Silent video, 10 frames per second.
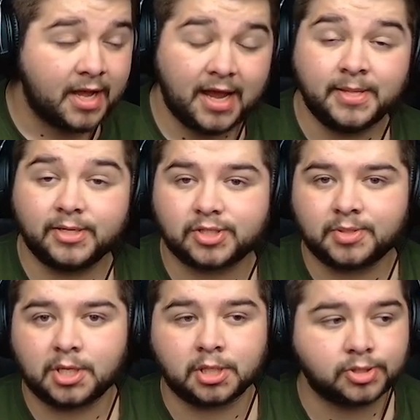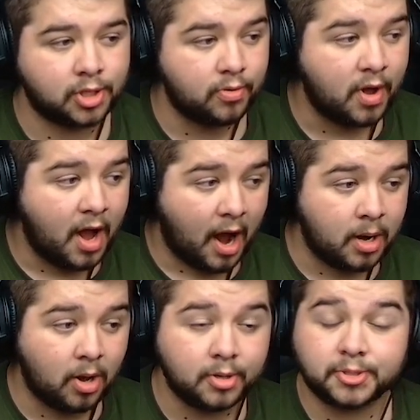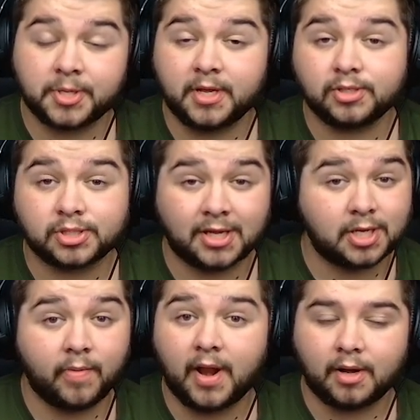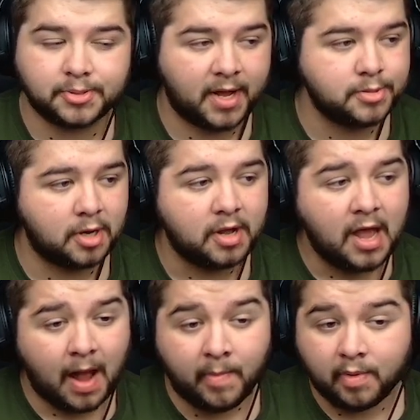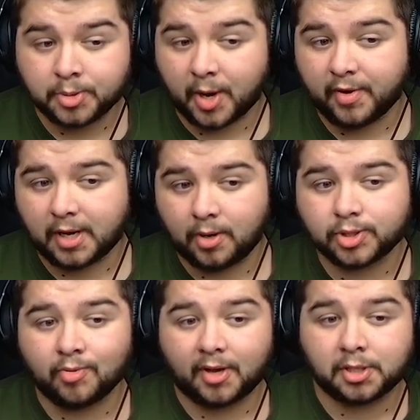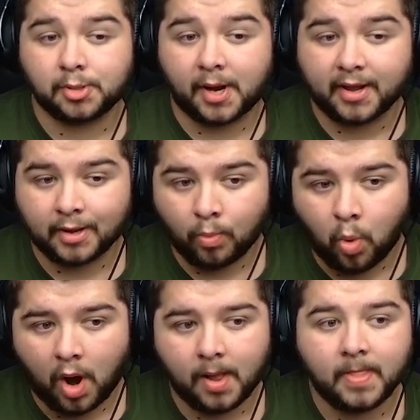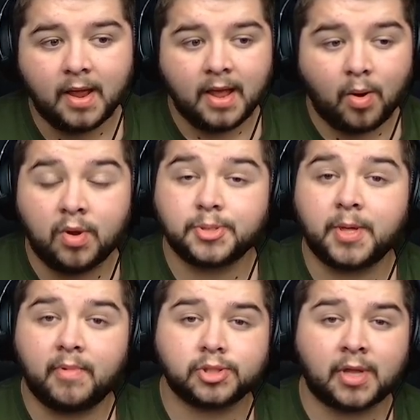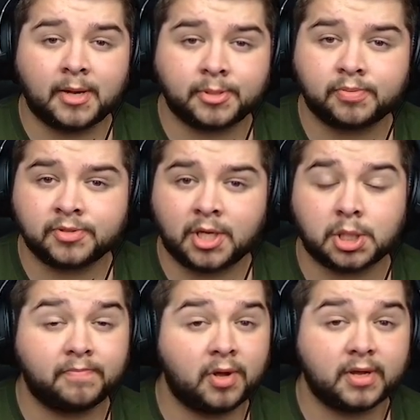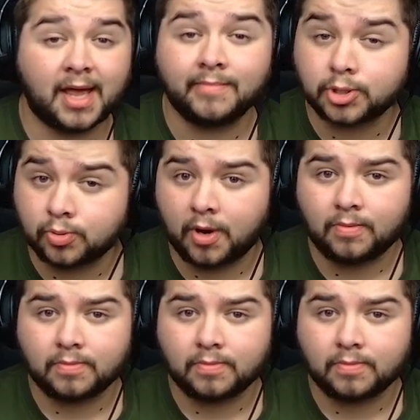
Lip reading: in this division. So a lot of the things did go in our favour, and we were very close to actually ranking 1 with the most average possession per game as well.